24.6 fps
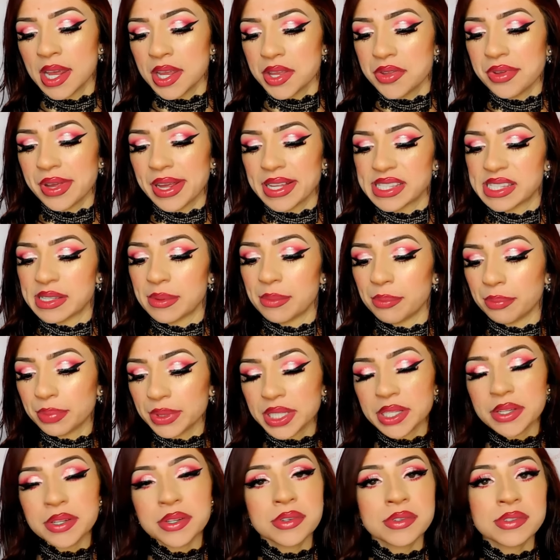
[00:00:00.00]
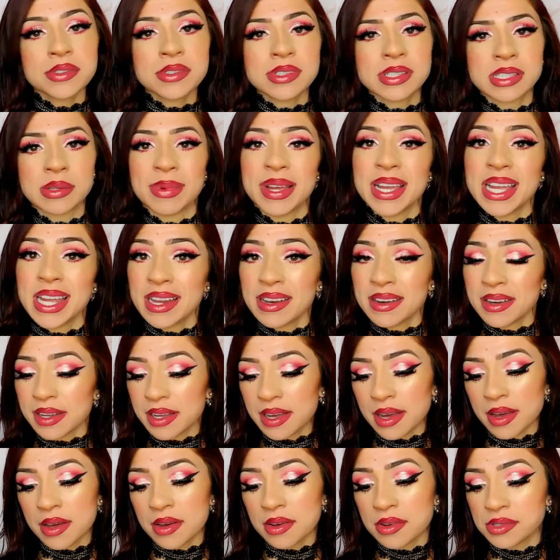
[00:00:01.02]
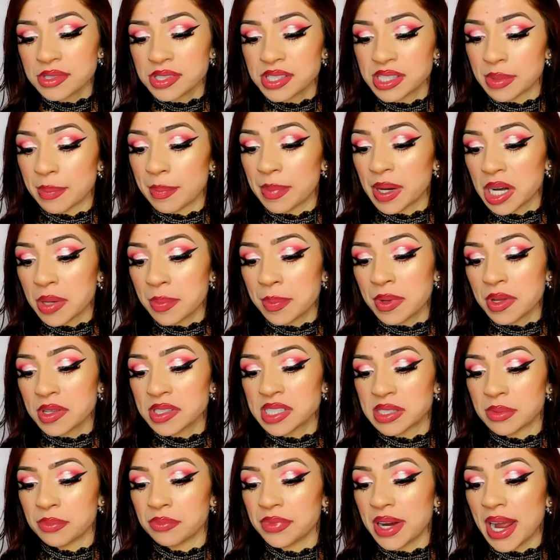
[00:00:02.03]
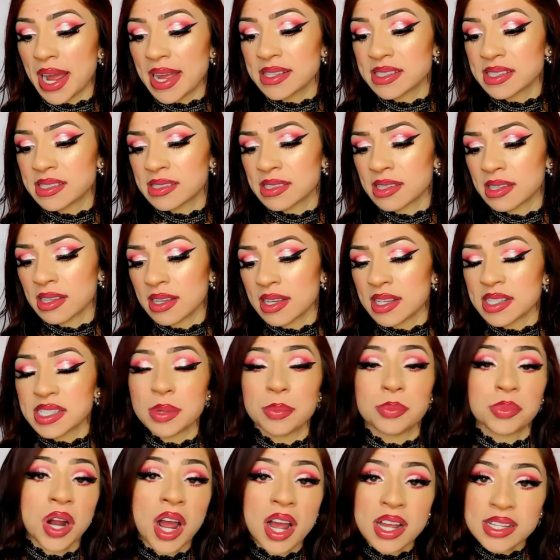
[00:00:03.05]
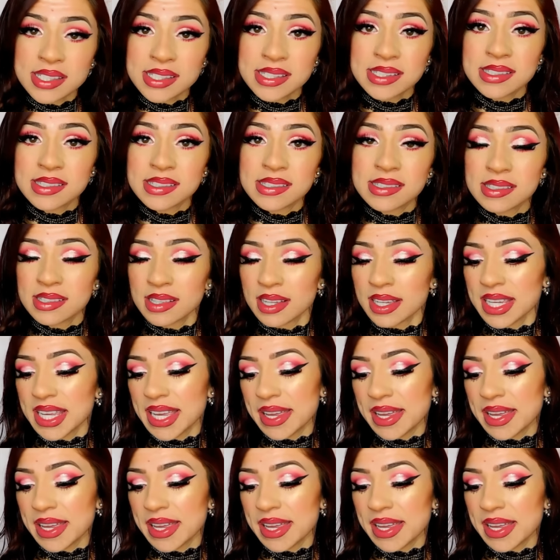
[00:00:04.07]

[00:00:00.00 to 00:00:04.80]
You get some blues, some indigos, some purples, some reds, some bronzes.